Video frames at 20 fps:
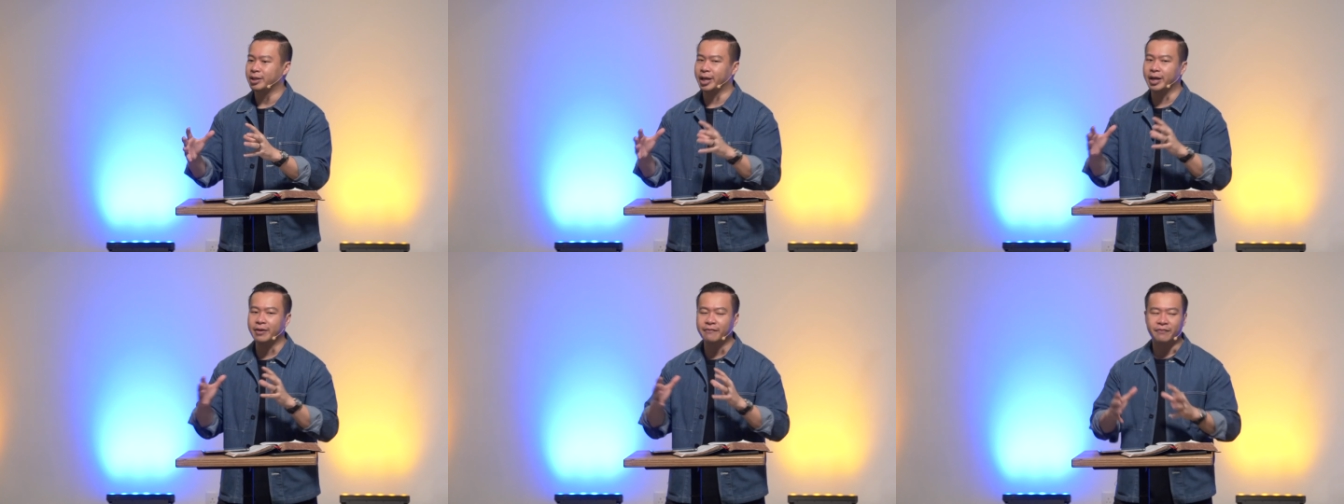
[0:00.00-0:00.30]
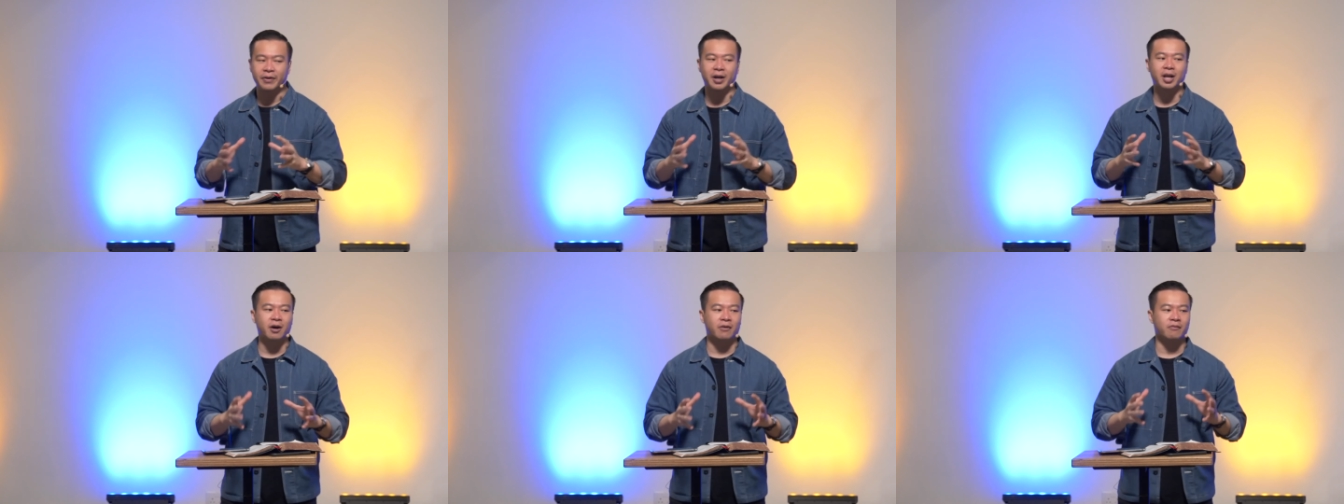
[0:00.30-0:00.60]
the
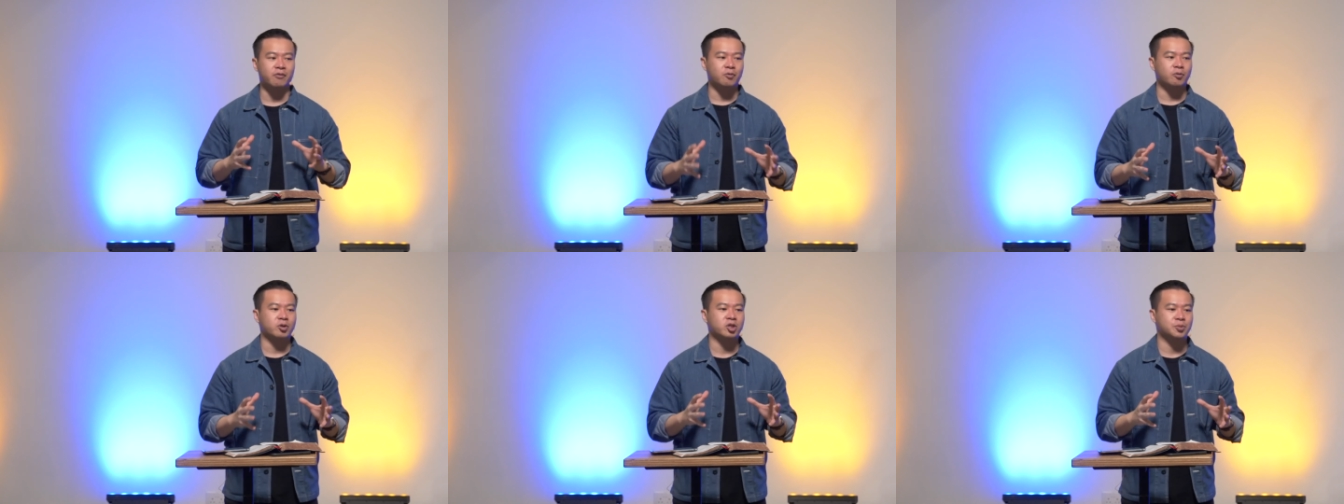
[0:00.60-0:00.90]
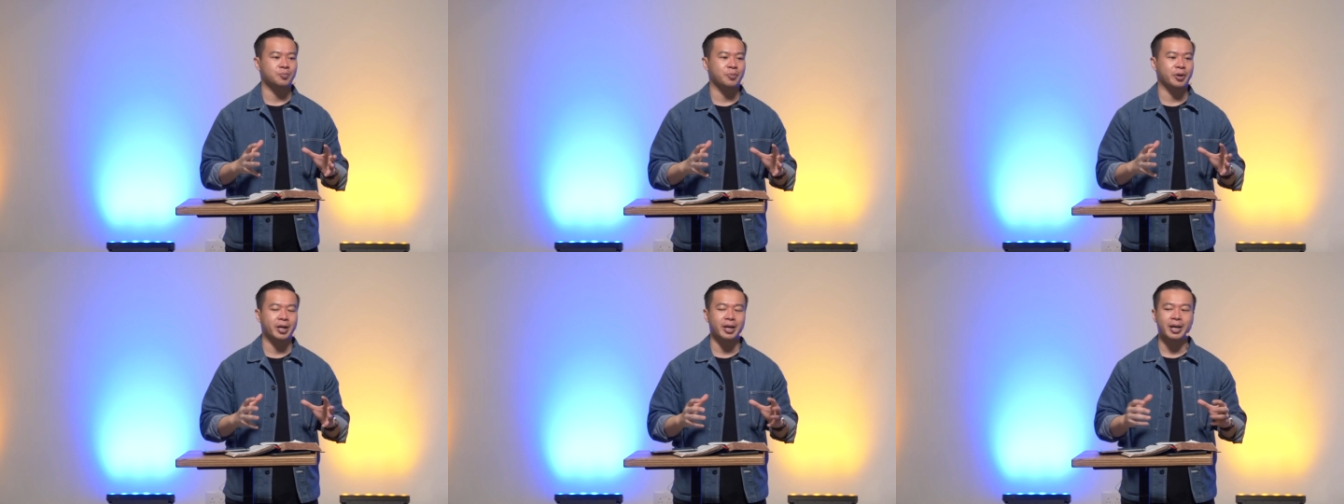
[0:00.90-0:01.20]
infilling of the Holy
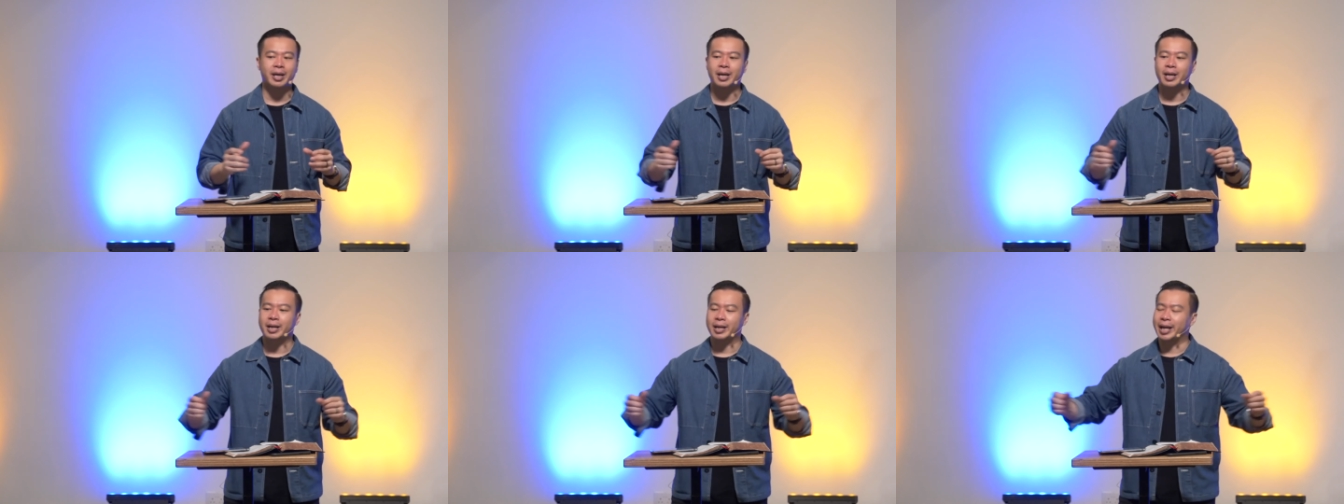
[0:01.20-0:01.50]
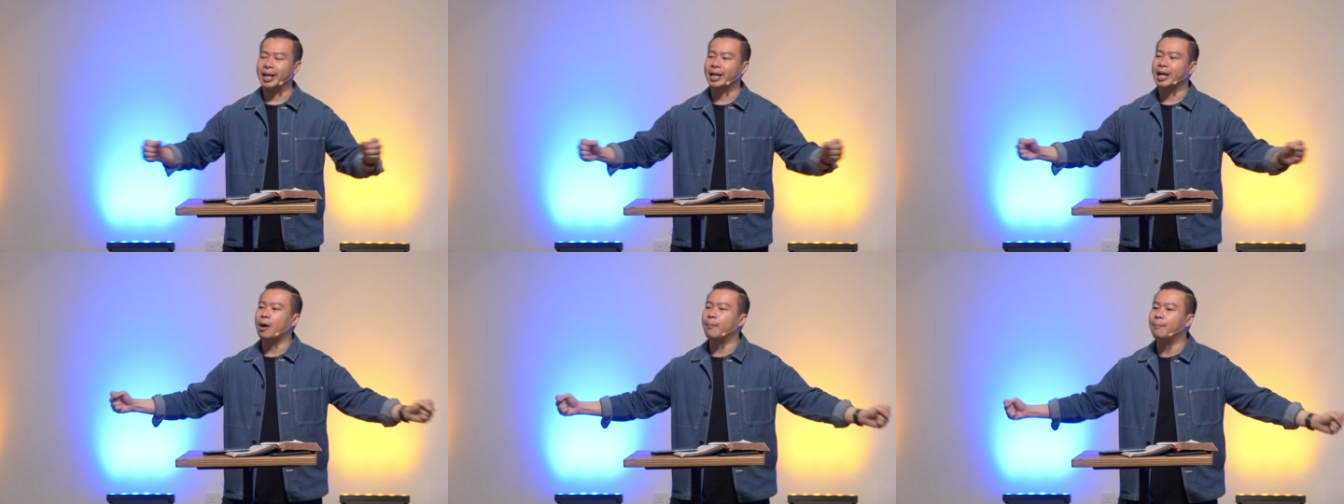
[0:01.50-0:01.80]
Spirit,
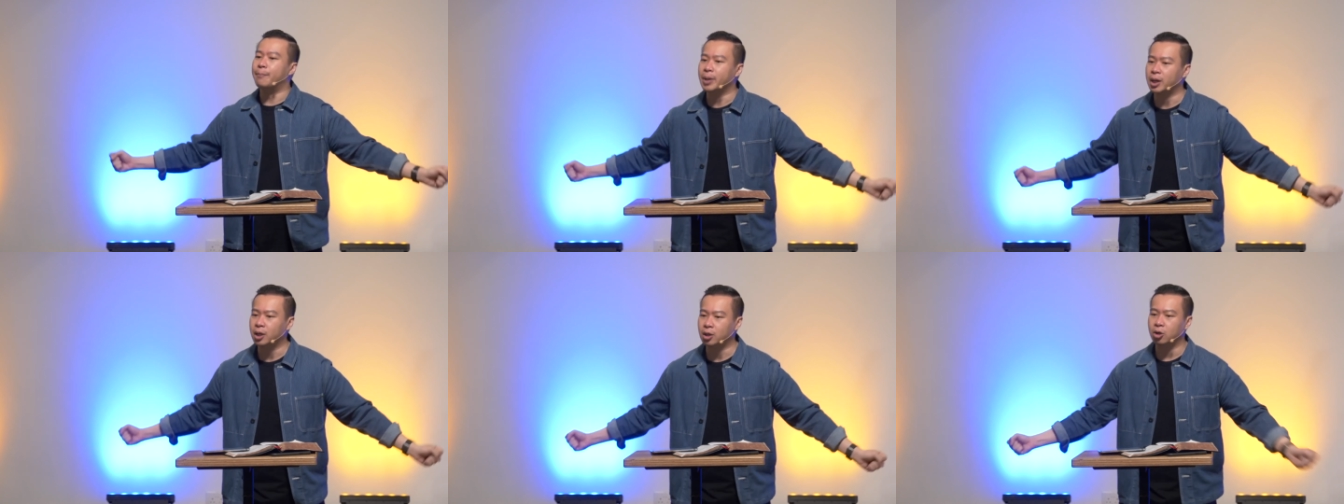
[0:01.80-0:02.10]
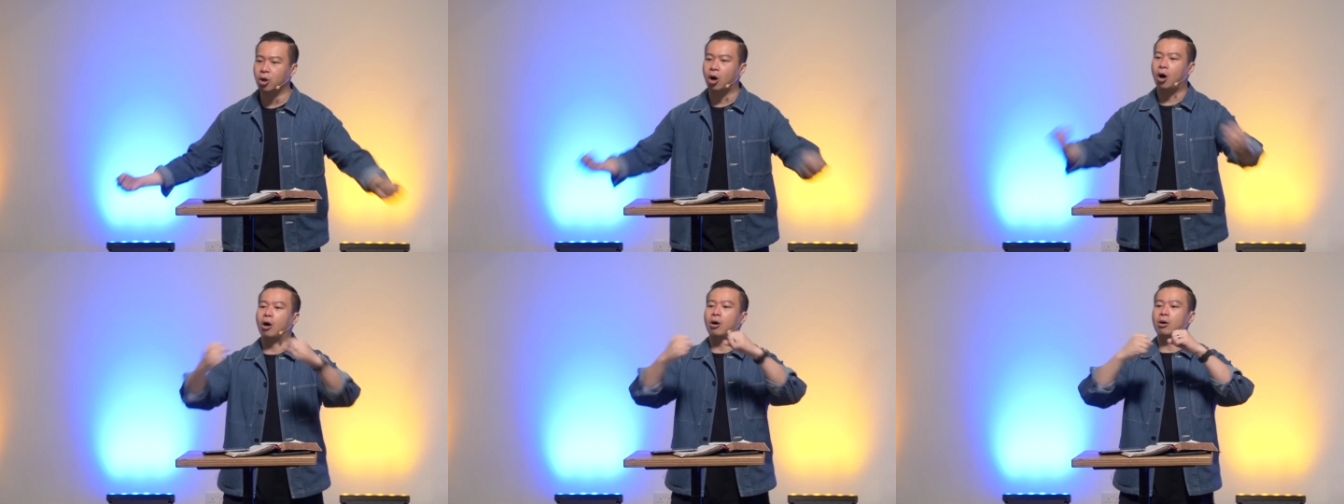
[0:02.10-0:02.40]
they now
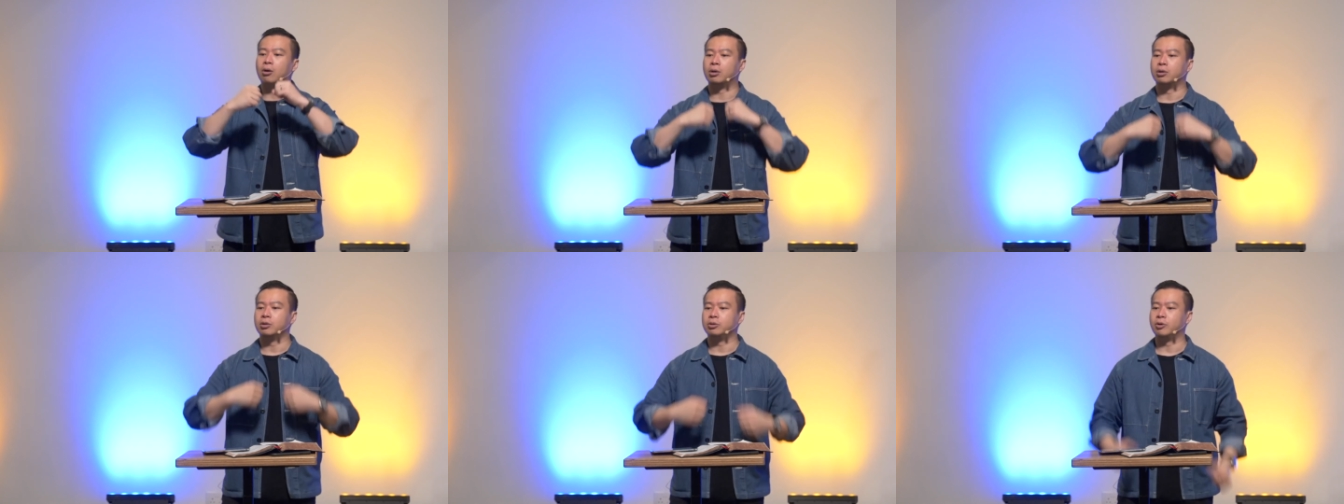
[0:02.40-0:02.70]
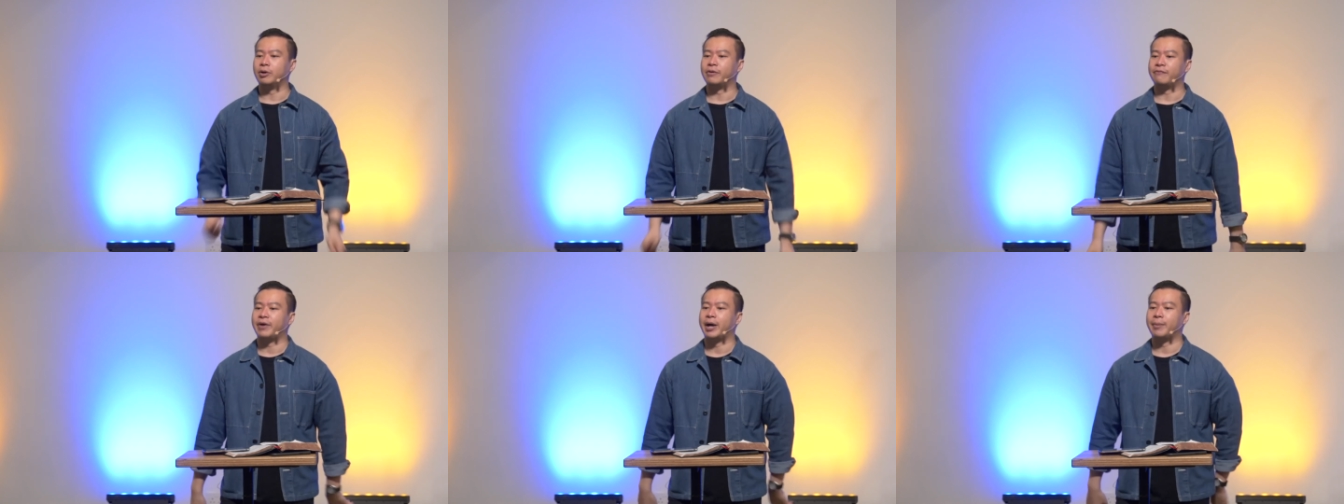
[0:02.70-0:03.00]
belong
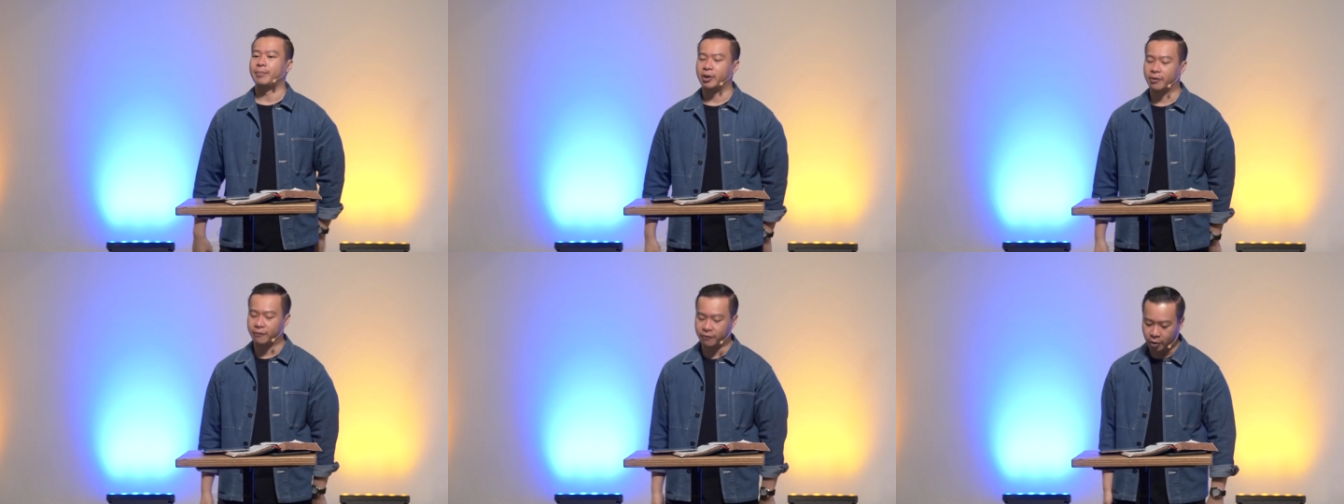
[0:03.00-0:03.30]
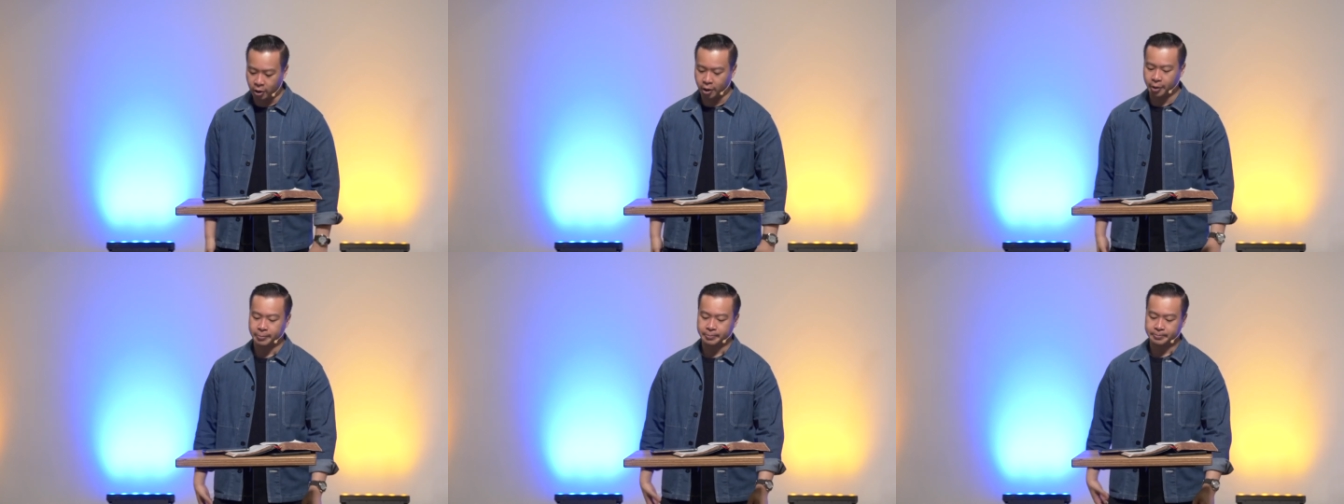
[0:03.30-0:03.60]
to the family of
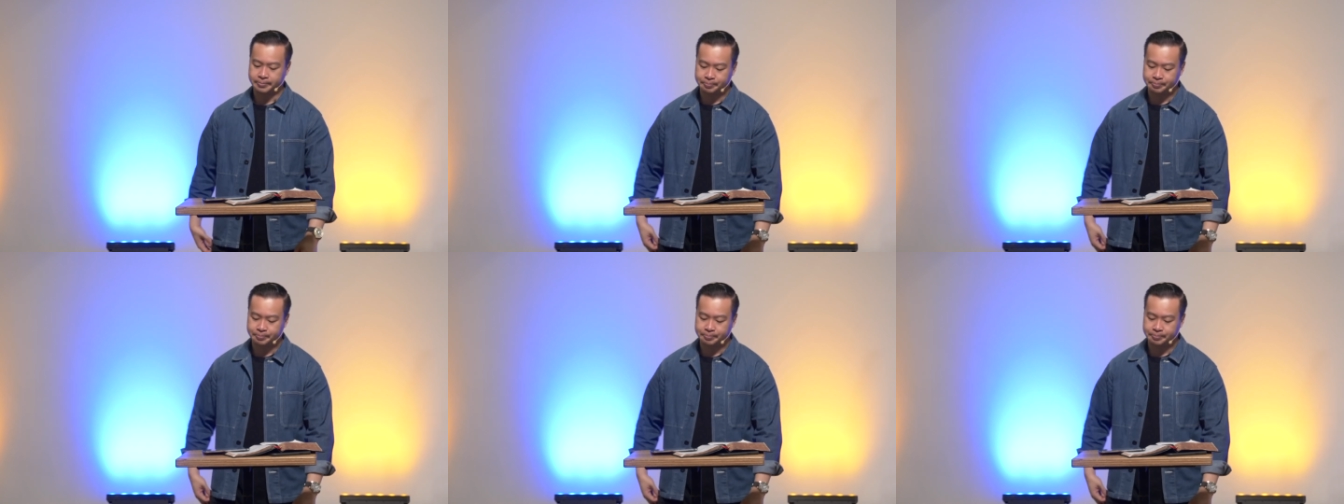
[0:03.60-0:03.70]
God.